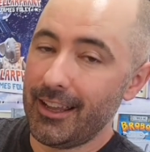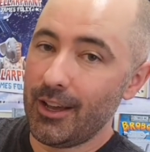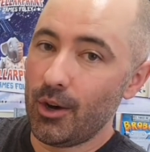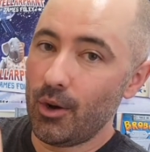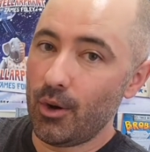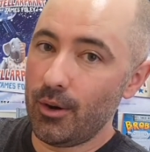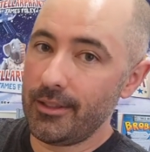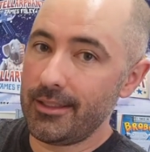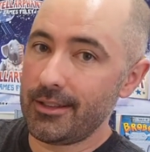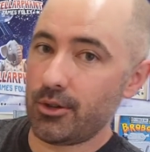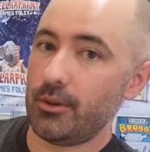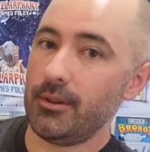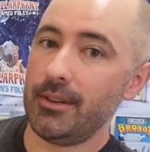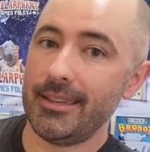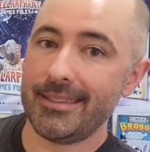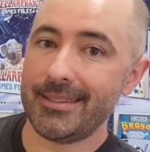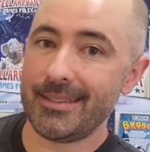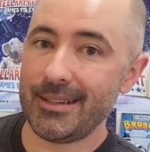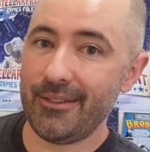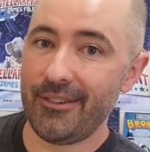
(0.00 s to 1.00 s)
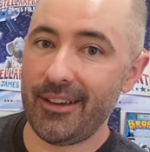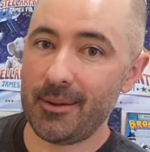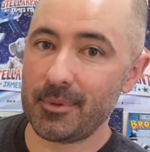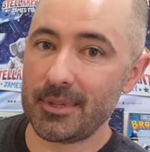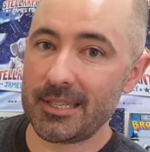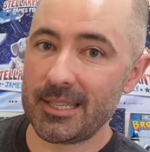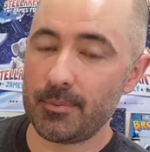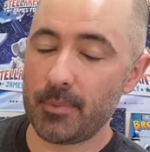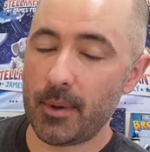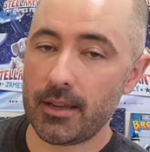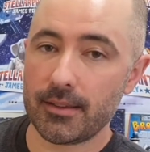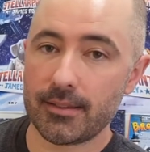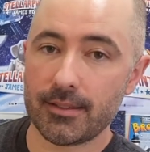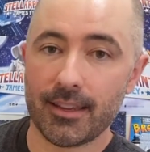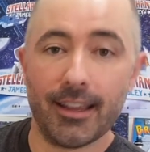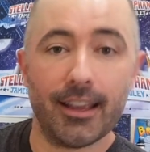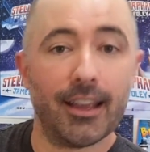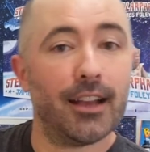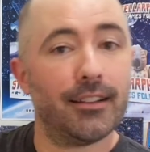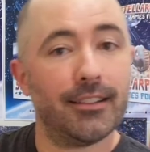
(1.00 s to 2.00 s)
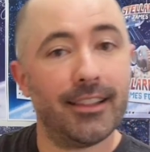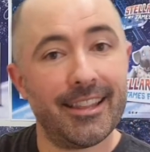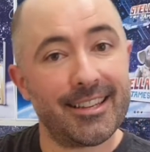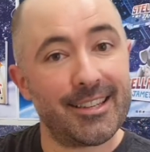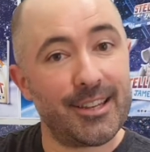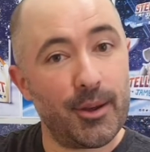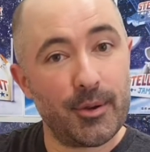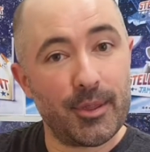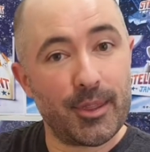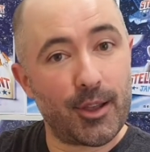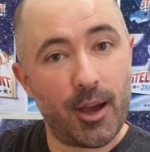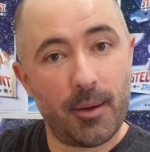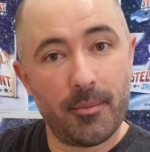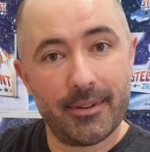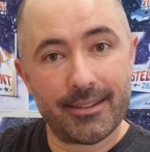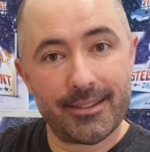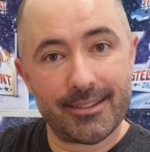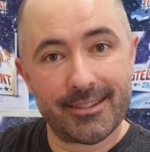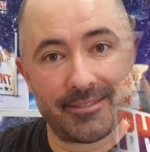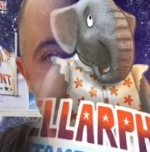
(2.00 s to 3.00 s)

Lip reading: or the True History of Animals in Space, let us know in the comments.